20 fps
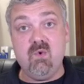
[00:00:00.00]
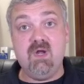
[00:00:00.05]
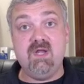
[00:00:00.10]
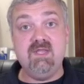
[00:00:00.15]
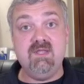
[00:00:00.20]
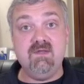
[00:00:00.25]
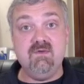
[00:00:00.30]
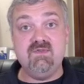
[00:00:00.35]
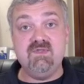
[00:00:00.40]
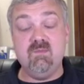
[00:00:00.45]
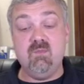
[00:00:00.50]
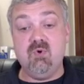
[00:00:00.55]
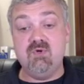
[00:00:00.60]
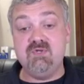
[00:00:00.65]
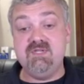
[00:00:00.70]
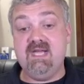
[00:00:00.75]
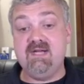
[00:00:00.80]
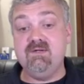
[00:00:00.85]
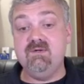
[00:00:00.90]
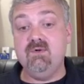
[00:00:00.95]
if you want to use
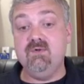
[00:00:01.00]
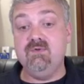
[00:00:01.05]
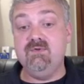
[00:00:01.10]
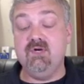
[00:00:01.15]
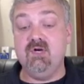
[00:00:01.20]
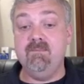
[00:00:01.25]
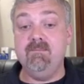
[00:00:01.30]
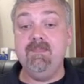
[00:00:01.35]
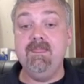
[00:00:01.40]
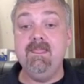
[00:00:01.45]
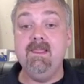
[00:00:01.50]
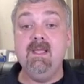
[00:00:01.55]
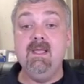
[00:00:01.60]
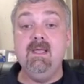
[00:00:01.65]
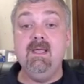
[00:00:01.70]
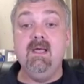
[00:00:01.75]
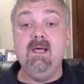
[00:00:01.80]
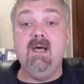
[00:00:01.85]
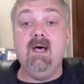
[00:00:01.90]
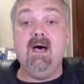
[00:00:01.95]
the more technical term.
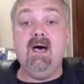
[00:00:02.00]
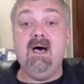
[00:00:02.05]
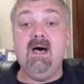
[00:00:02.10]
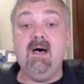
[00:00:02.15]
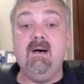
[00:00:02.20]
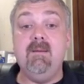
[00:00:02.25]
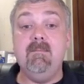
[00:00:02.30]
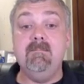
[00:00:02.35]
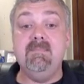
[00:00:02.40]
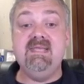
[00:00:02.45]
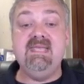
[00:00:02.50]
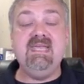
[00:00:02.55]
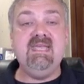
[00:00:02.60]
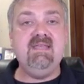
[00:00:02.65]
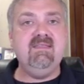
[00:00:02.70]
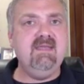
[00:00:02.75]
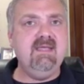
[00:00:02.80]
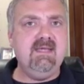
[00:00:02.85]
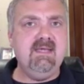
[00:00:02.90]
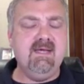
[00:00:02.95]

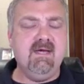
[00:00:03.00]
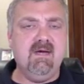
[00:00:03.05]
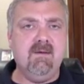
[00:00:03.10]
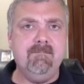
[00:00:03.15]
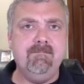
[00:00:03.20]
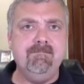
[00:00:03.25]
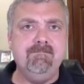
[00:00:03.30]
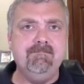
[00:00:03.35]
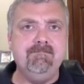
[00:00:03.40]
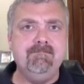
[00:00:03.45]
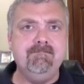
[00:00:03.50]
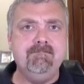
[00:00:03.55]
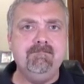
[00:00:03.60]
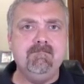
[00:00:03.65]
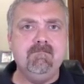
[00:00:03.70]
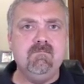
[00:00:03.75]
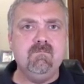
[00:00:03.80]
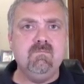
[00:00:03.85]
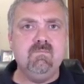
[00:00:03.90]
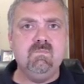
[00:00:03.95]
Key thing here.
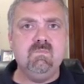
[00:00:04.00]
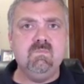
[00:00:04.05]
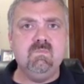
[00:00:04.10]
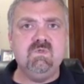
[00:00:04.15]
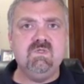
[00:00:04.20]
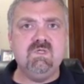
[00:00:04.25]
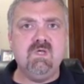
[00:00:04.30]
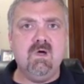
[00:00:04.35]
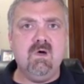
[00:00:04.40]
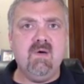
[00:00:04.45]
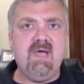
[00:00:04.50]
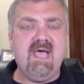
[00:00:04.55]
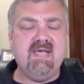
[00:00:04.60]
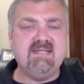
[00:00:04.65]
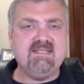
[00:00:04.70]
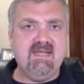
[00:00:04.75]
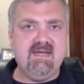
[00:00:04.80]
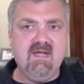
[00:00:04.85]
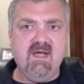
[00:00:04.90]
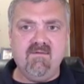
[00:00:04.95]

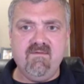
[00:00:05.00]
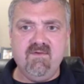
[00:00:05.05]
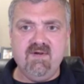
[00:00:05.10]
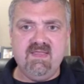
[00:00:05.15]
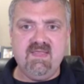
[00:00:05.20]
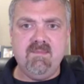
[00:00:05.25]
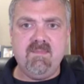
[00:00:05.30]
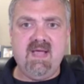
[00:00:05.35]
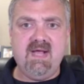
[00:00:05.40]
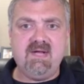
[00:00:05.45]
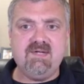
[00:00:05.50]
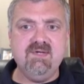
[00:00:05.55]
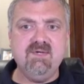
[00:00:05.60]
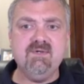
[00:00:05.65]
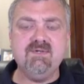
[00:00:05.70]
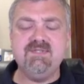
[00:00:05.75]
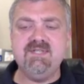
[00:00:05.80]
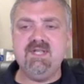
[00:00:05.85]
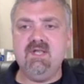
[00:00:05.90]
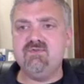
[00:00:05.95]
So as I covered in the
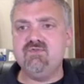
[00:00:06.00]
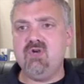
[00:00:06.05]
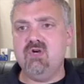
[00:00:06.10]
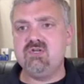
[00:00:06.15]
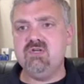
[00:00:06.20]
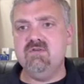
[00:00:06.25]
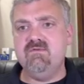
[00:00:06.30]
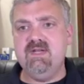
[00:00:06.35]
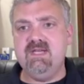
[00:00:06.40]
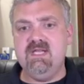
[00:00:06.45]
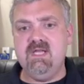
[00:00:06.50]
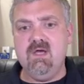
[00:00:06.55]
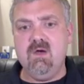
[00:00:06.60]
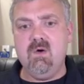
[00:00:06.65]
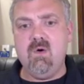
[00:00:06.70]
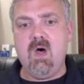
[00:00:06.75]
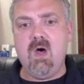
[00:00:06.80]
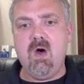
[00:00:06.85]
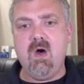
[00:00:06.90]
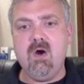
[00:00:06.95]
bacterial cell structure
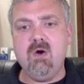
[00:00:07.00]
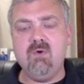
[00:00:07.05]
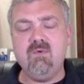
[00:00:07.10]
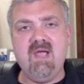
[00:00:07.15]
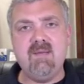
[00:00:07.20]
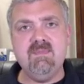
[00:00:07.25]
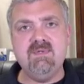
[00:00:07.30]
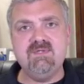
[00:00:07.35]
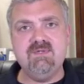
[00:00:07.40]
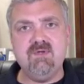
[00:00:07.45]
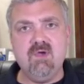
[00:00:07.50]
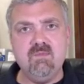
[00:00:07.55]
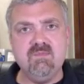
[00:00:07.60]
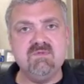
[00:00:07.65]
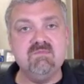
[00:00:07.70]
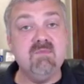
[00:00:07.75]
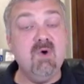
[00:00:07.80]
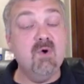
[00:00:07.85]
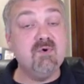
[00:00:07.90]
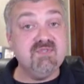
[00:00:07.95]
video, our
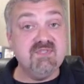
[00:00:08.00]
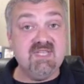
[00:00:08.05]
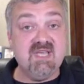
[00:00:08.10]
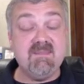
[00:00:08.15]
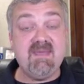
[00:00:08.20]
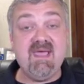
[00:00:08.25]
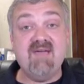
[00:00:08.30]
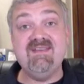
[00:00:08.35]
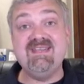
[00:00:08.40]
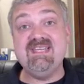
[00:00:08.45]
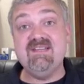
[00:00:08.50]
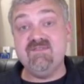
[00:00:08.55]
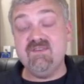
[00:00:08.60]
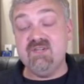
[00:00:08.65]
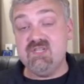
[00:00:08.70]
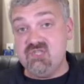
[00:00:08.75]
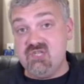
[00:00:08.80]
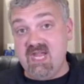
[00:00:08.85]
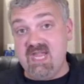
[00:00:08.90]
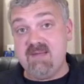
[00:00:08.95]
ribosomes, most of them have a
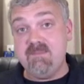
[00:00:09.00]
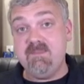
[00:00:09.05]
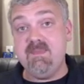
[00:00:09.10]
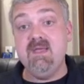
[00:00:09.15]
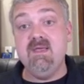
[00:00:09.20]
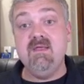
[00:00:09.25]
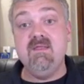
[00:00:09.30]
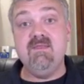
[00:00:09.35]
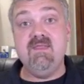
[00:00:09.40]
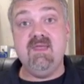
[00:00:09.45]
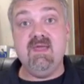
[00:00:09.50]
different shape